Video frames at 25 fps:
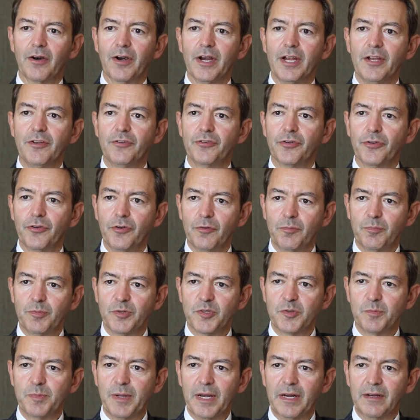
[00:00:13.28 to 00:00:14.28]
our internal
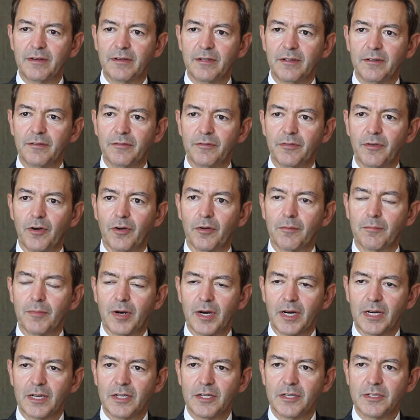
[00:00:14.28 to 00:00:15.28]
perspective on
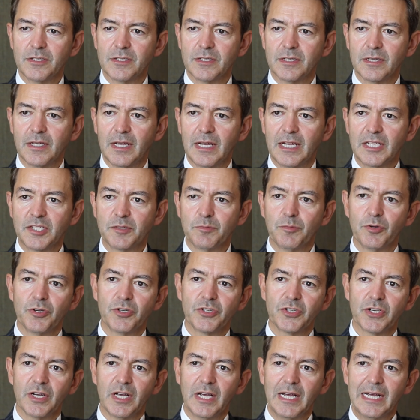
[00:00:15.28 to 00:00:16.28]
markets as
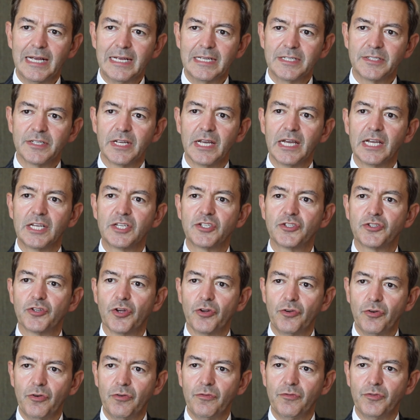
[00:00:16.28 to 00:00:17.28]
much as
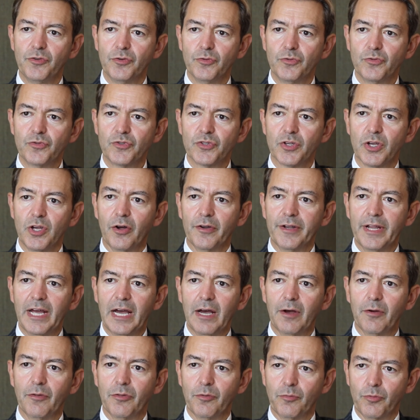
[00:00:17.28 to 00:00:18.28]
external views on
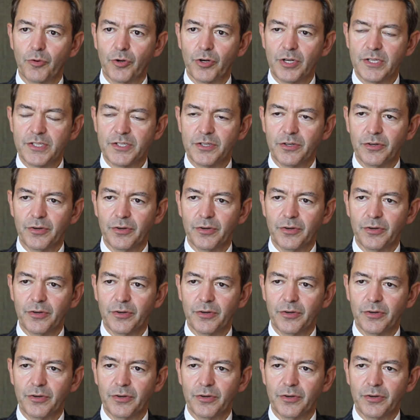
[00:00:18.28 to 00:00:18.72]
how the world is